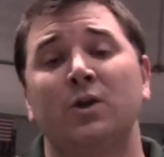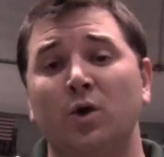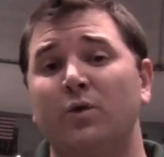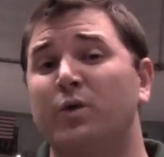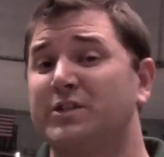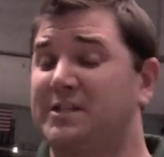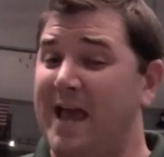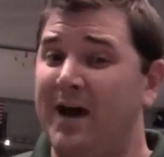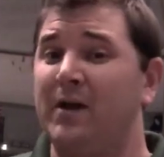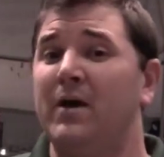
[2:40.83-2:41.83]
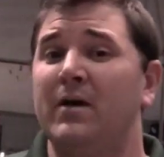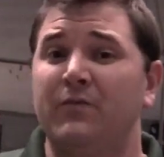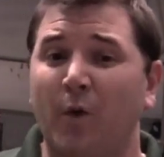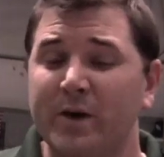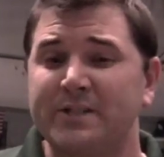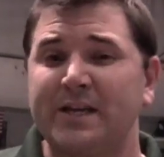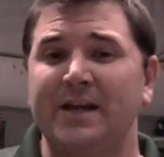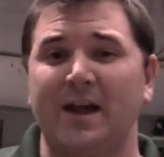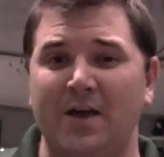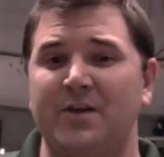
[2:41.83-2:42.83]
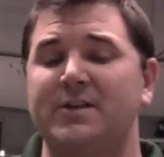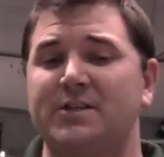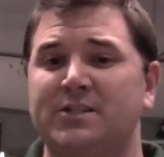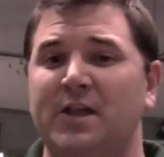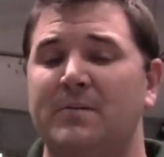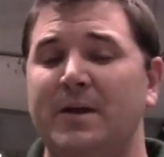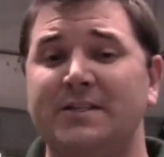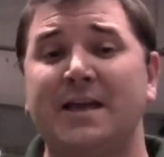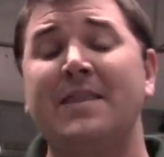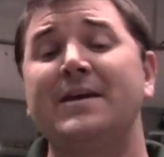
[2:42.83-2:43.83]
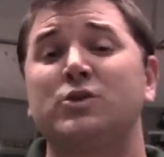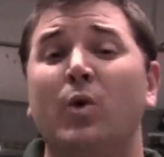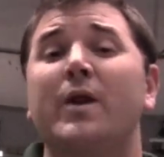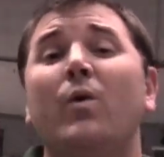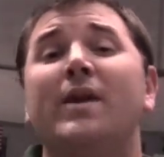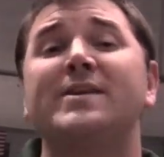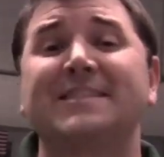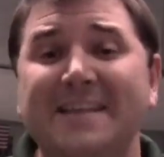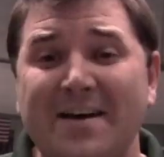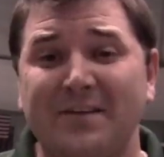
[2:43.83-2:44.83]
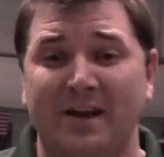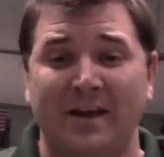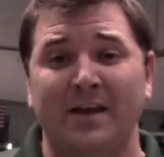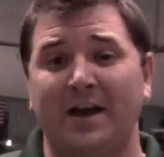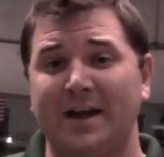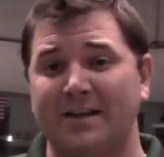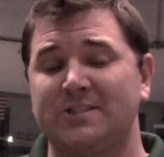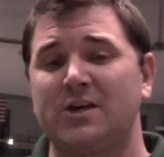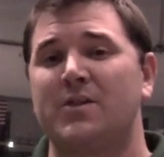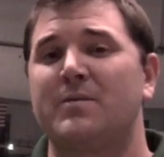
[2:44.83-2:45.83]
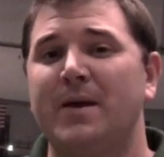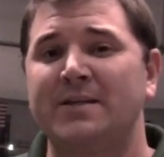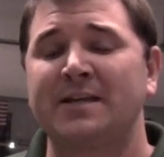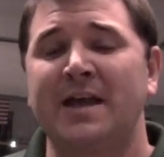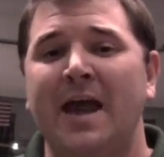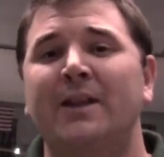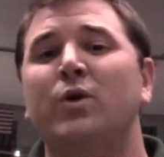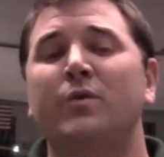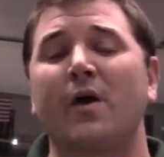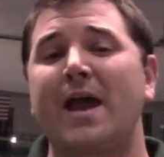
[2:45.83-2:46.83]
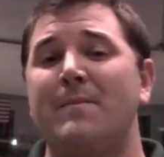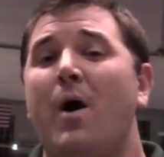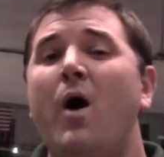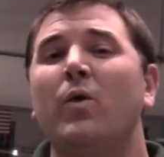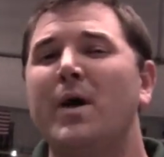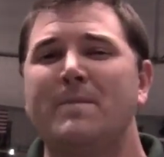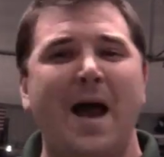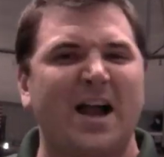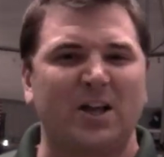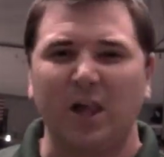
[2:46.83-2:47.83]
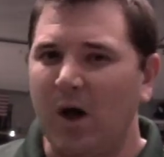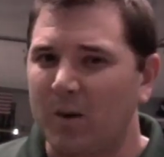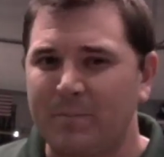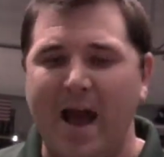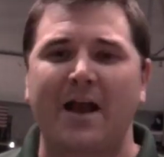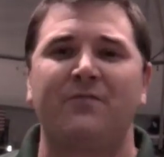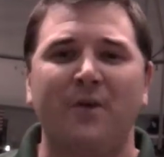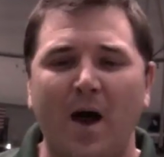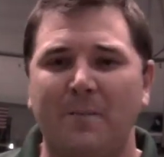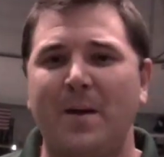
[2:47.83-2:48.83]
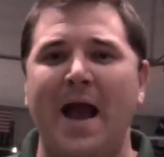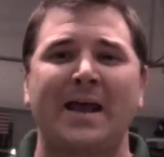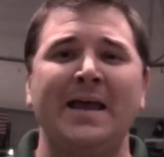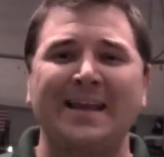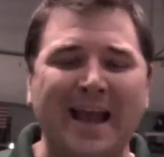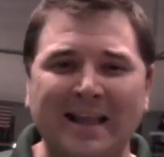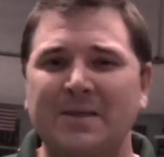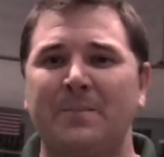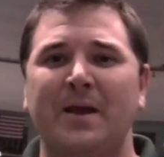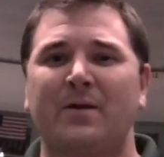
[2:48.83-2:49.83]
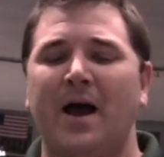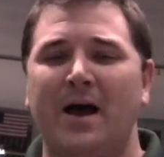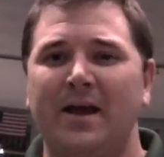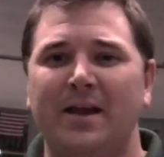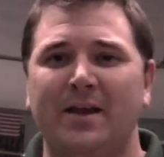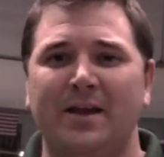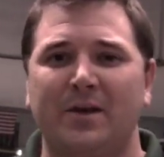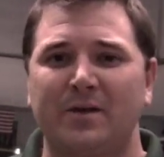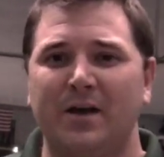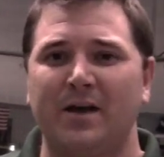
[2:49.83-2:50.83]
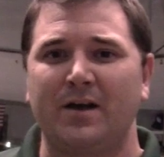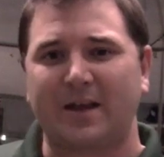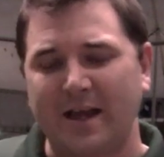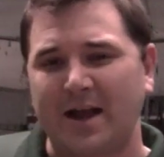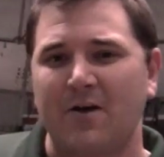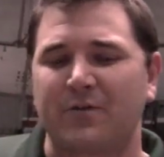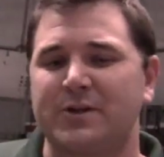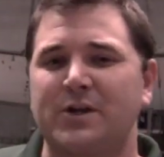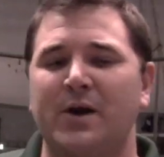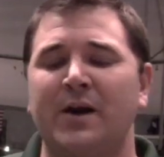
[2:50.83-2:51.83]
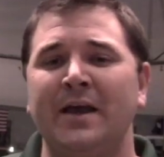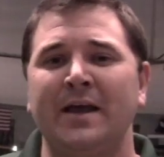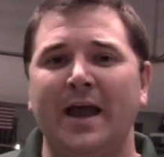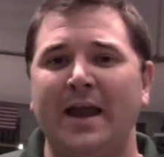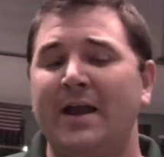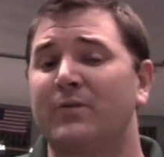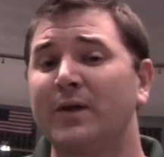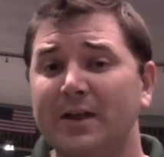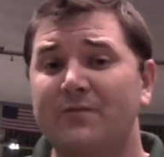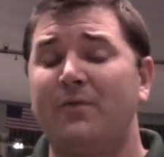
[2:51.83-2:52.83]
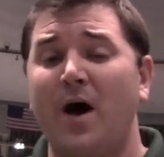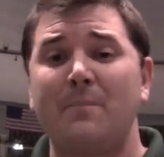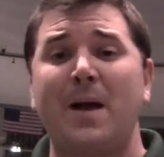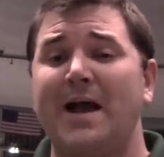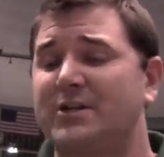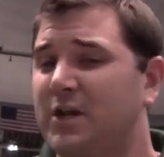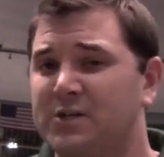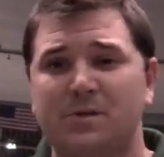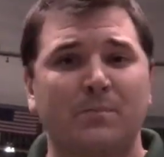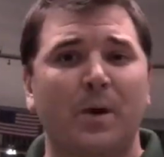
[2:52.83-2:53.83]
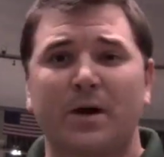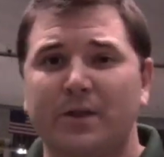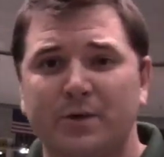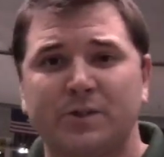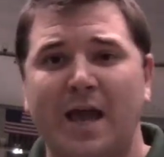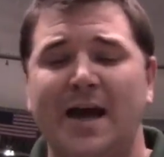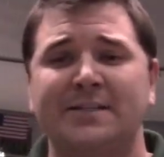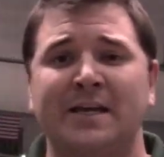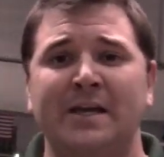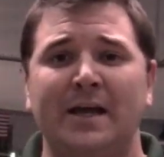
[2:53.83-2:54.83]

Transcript: Louisville was down 14-0 to Southern Miss and then 21-7 against Southern Miss, and Louisville came all the way back, clawed back, fought back, got the big kickoff return, and really fought back. Justin Burke and those guys